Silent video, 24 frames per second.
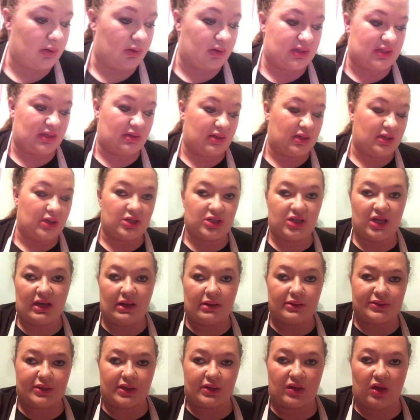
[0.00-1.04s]
I sound like a
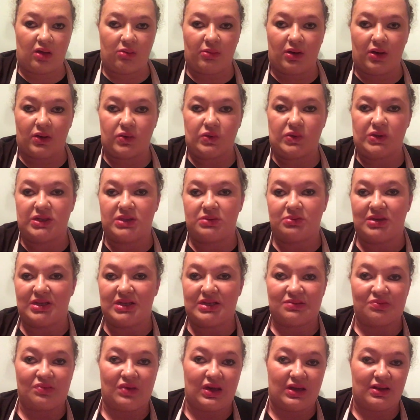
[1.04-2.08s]
child talking about Christmas,
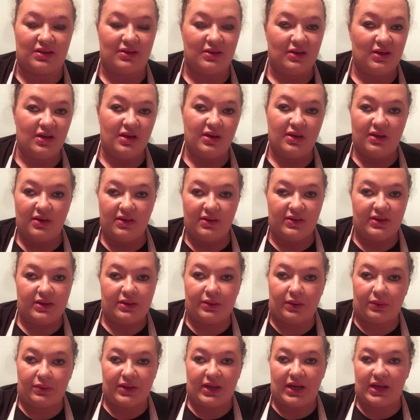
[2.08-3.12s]
but you
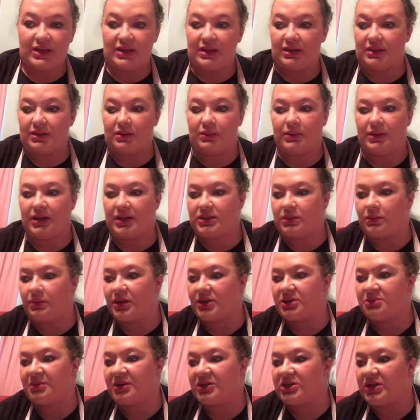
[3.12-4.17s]
don't like it, you don't have to
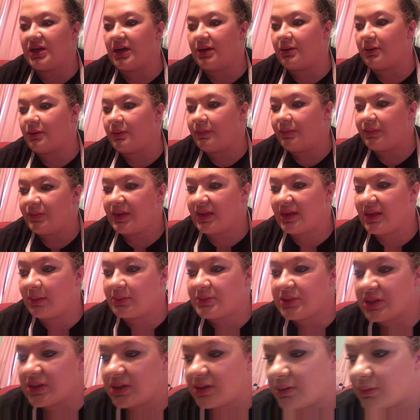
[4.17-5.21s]
watch my channel. It's up
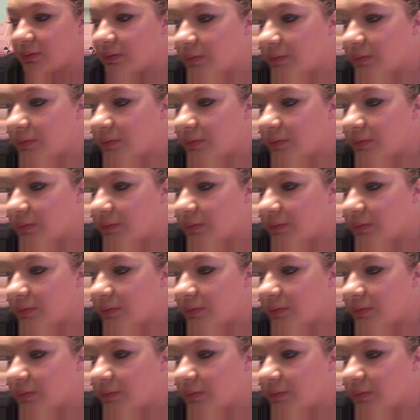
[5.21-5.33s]
to you.